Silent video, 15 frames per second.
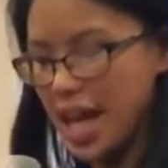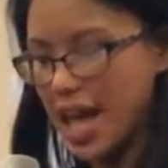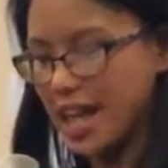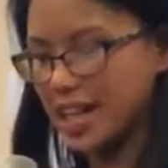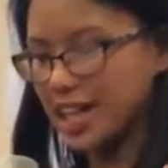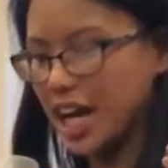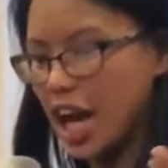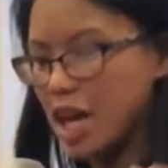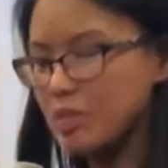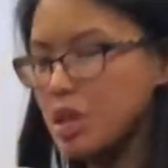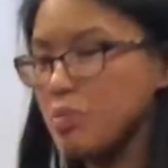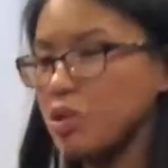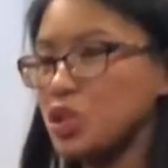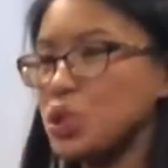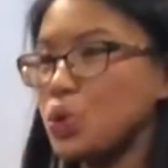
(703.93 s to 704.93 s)
and guide
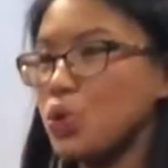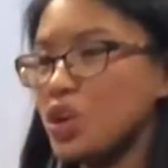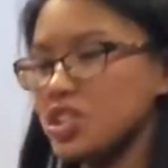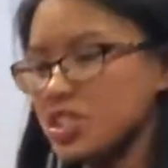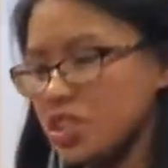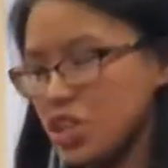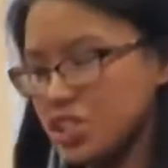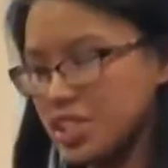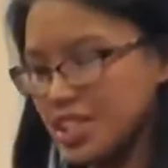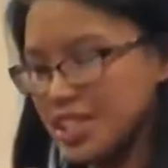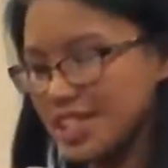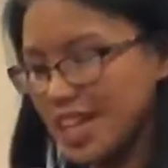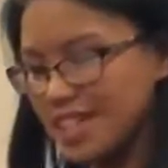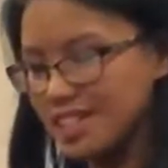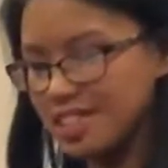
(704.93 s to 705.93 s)
people towards their
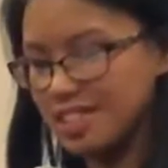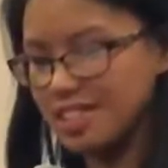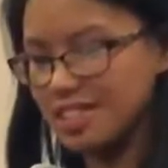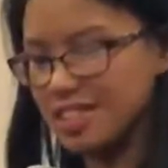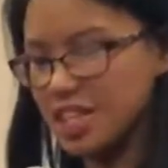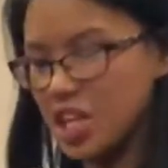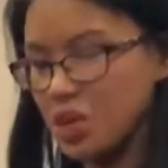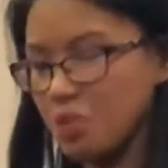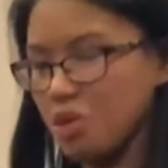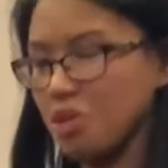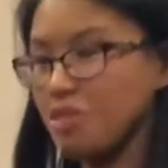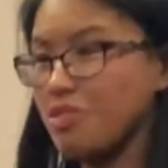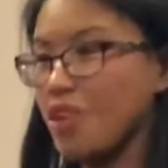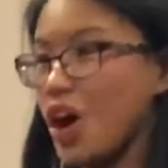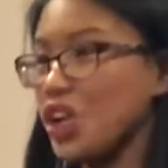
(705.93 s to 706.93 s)
successes, they
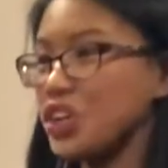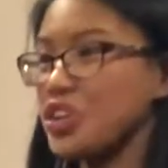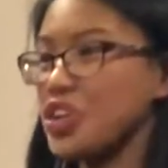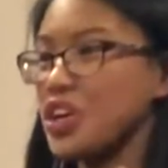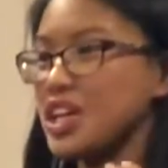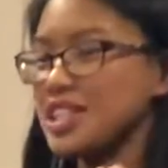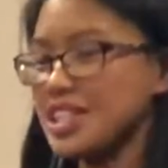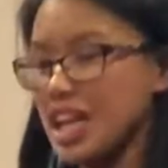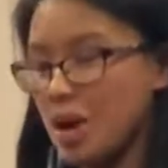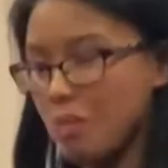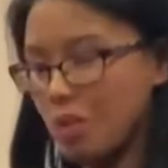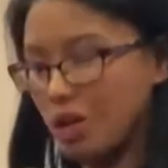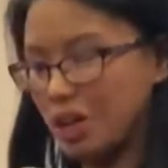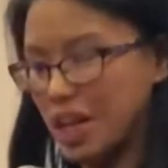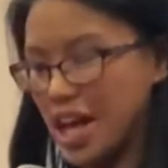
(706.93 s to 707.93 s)
will follow your
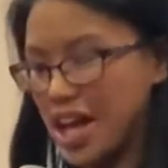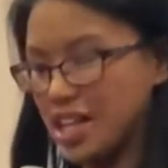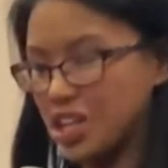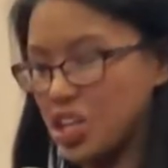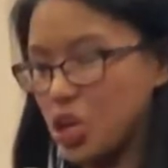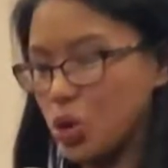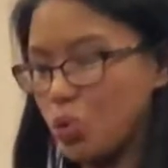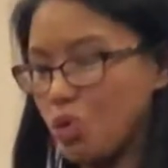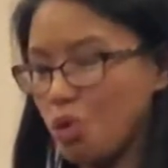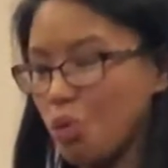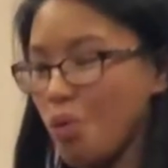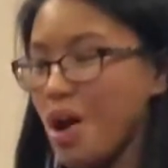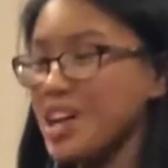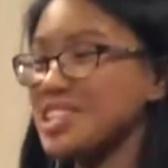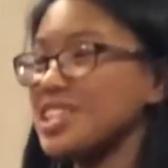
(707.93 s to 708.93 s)
example, and they will
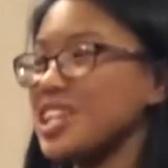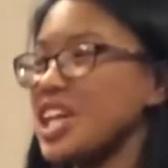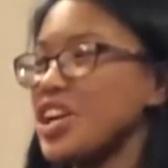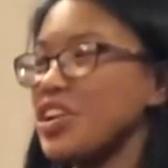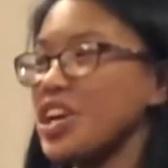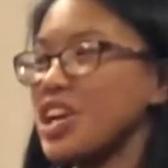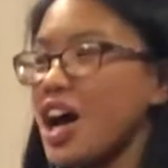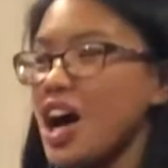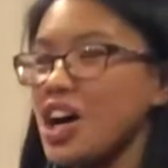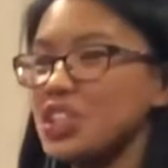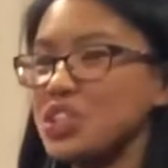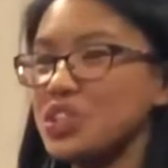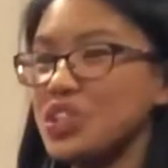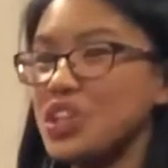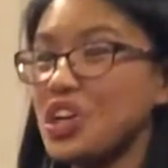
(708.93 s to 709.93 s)
want to carry it on
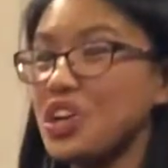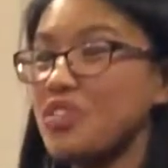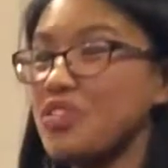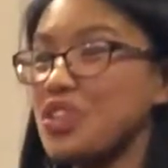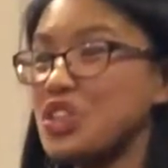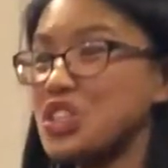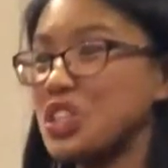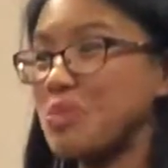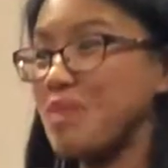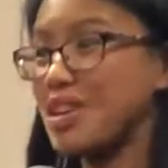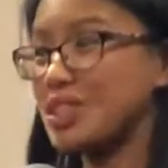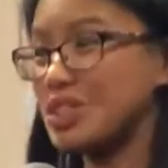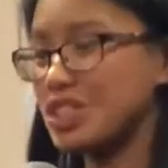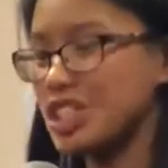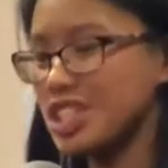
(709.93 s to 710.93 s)
to their future
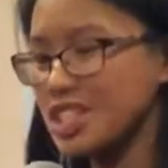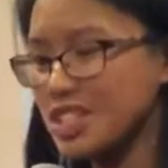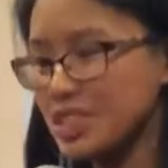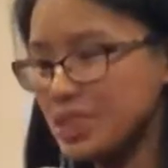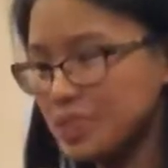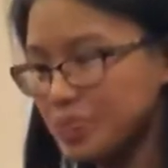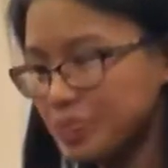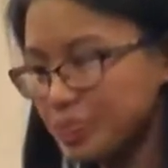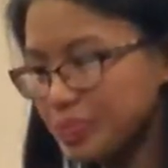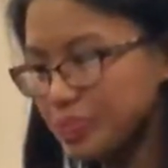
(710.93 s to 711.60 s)
mentors.